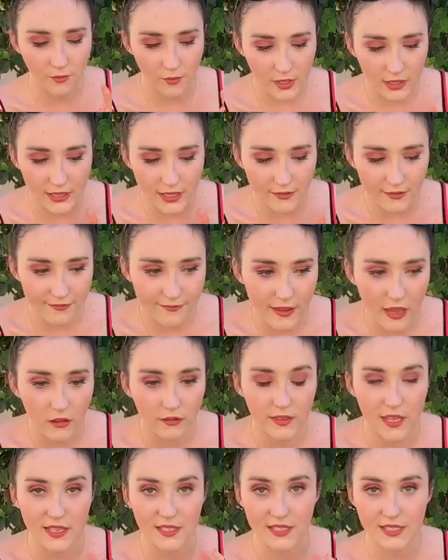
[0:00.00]
really
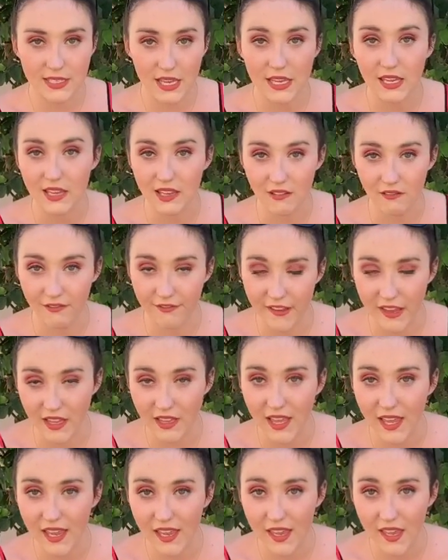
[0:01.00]
felt that sinking
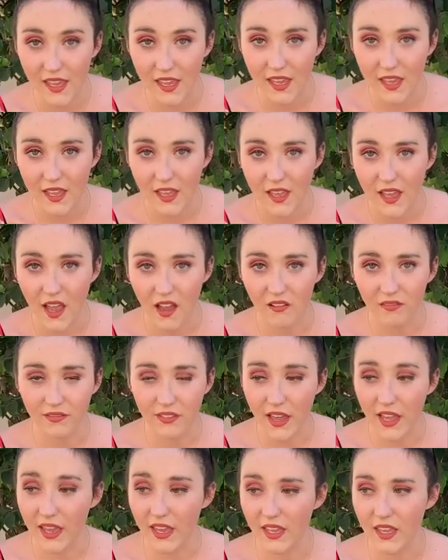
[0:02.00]
feeling of
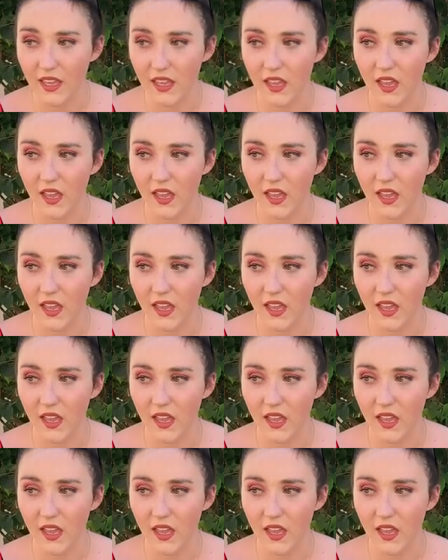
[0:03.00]
like,